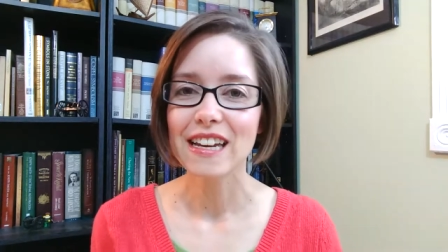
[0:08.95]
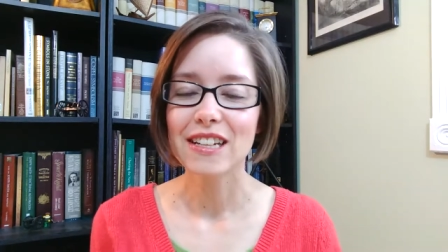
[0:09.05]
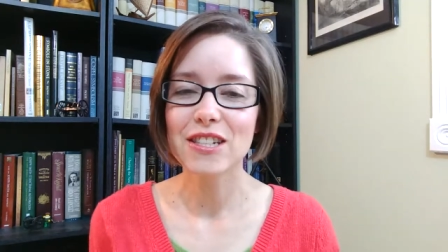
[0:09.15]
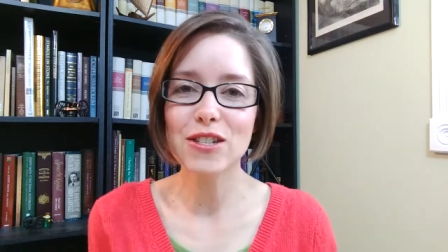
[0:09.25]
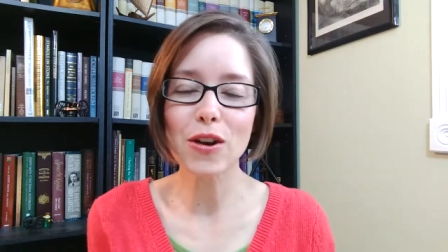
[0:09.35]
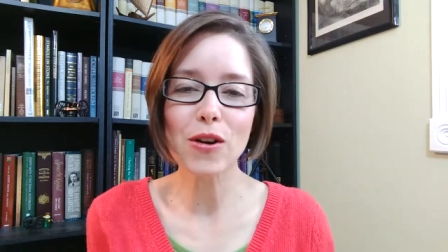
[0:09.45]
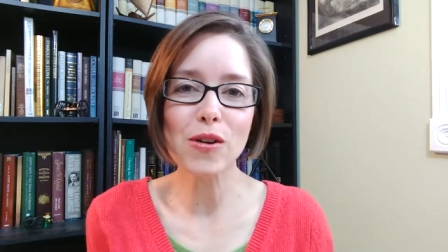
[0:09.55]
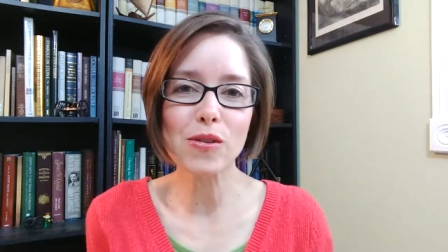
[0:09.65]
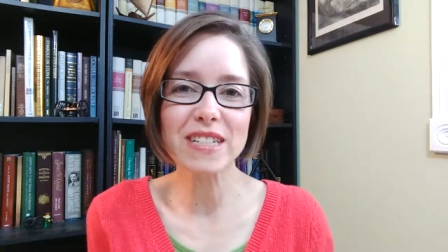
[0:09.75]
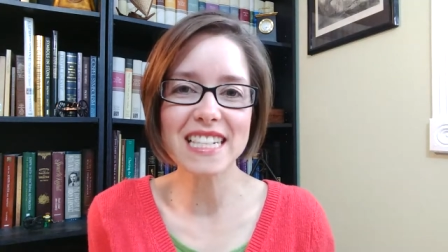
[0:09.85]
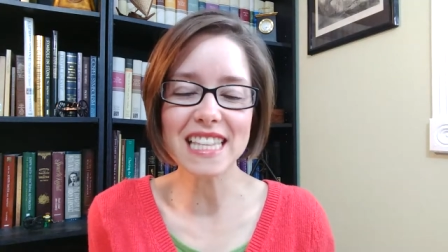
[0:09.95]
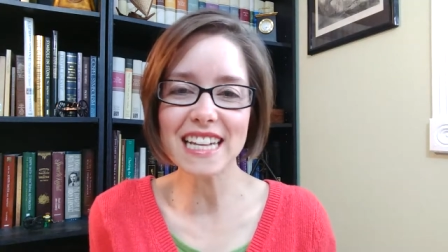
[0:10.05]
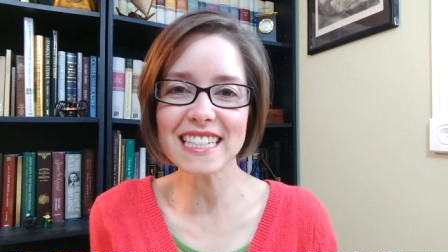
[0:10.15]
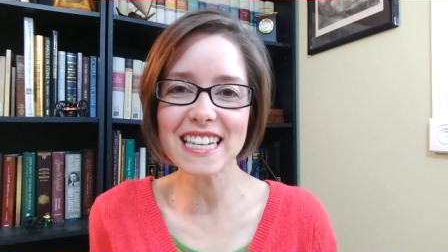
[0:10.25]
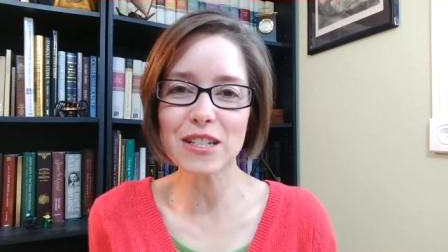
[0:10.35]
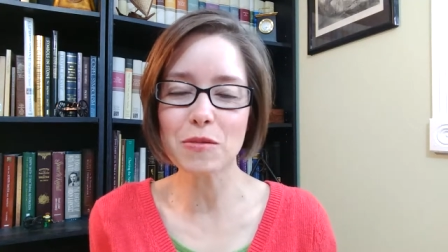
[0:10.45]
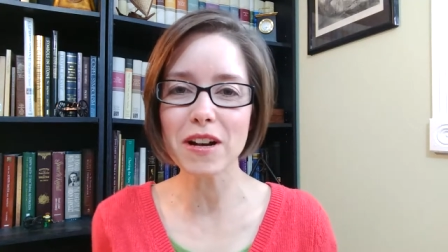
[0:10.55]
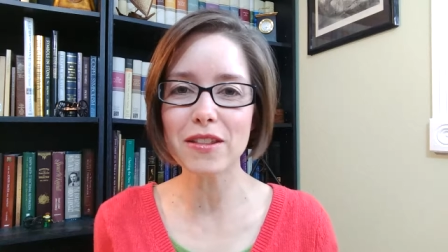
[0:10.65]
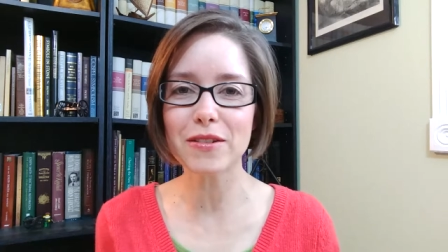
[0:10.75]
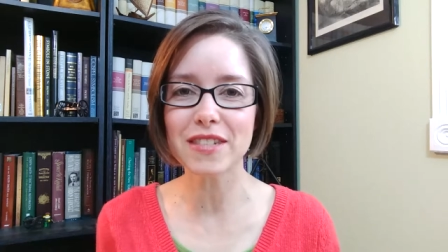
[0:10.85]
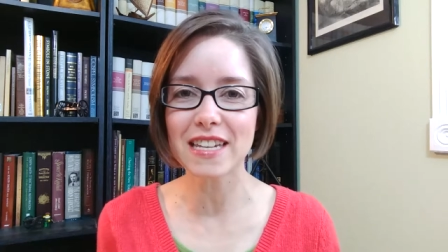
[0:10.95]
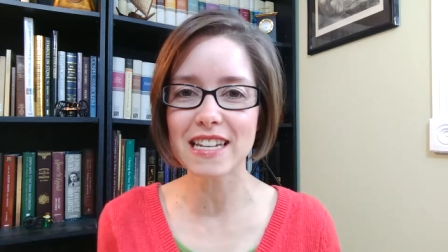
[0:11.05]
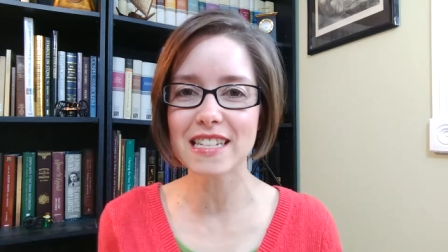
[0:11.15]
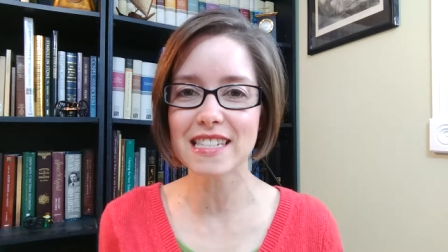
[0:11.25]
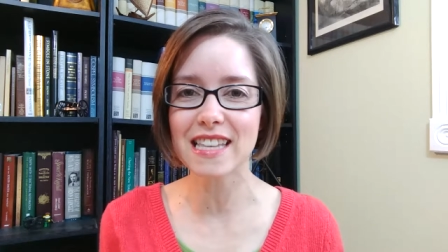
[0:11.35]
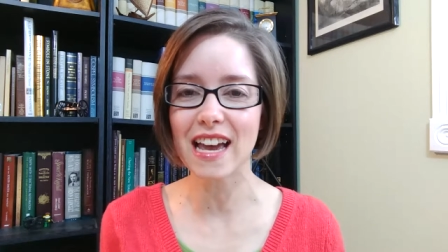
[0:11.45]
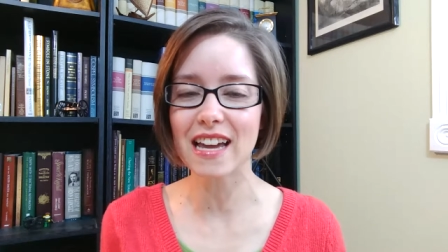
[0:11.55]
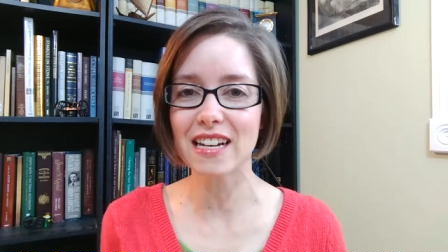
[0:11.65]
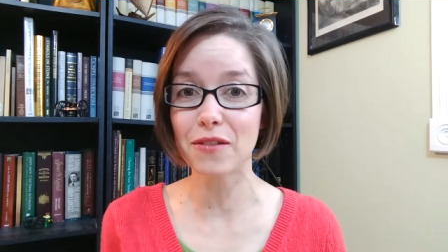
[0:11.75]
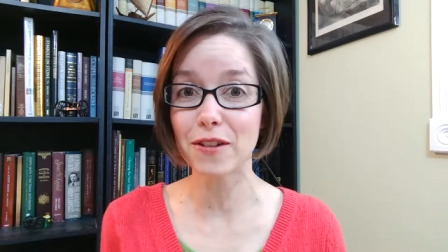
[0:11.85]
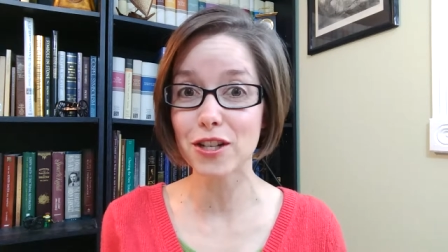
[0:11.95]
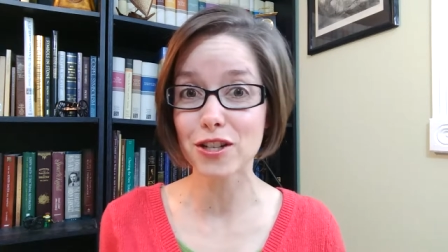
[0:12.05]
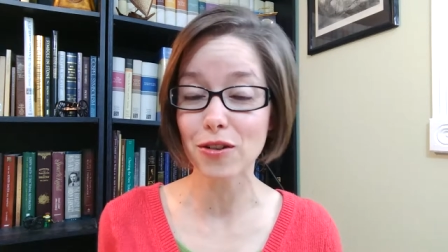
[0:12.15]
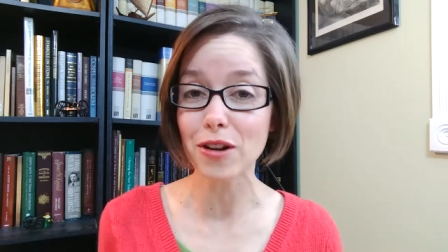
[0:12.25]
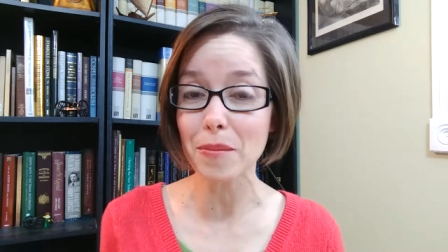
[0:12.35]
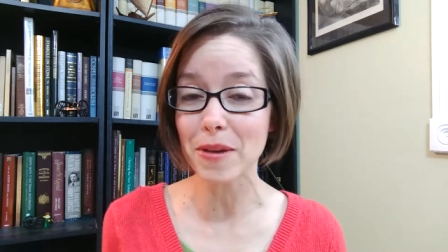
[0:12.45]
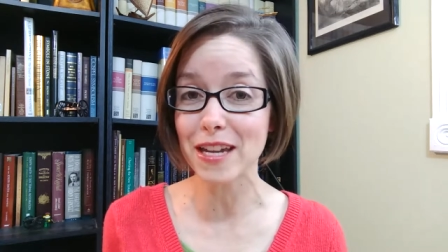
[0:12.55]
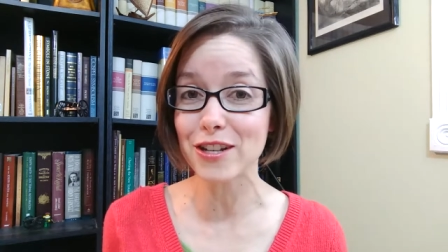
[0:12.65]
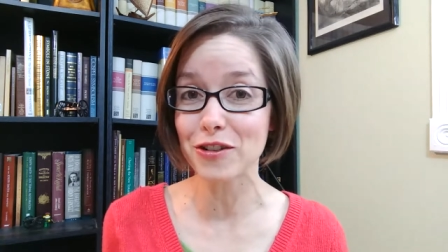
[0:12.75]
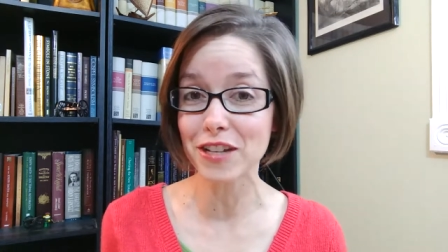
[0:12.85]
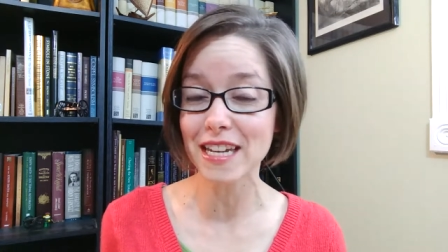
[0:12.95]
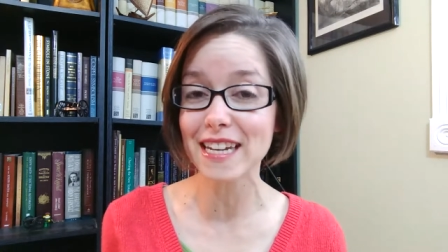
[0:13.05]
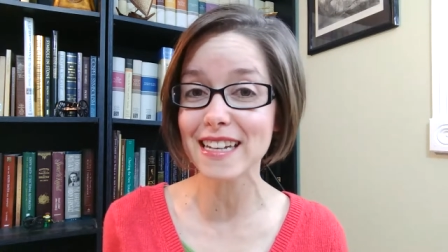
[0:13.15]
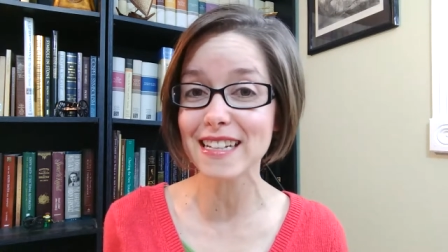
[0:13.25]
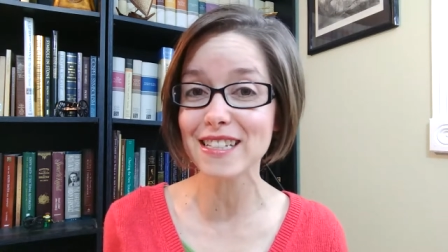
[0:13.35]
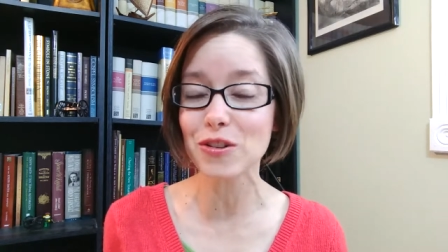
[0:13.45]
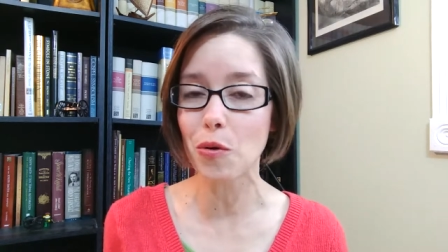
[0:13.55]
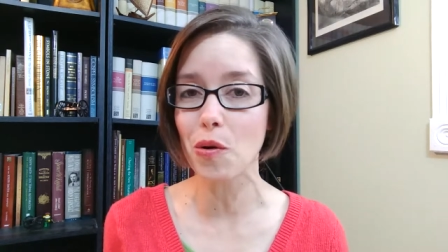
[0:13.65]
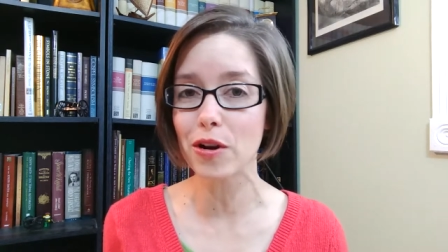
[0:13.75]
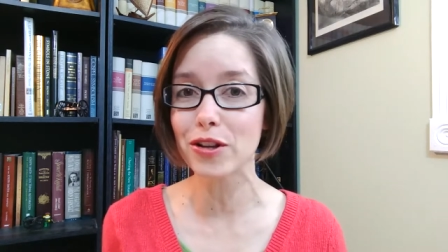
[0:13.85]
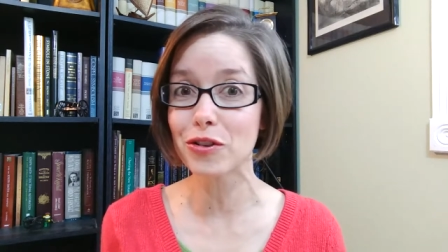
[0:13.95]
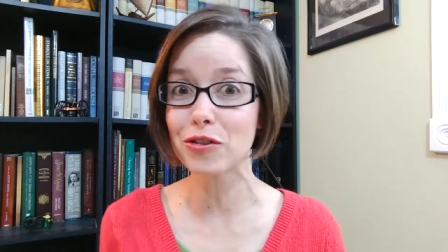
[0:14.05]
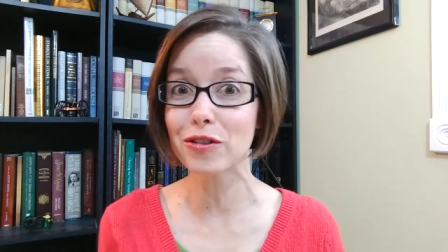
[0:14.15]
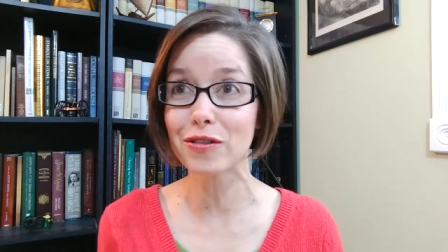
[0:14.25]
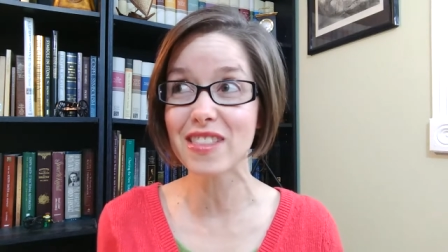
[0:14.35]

So dyslexia is one of those things that if it showed up in your kids or you're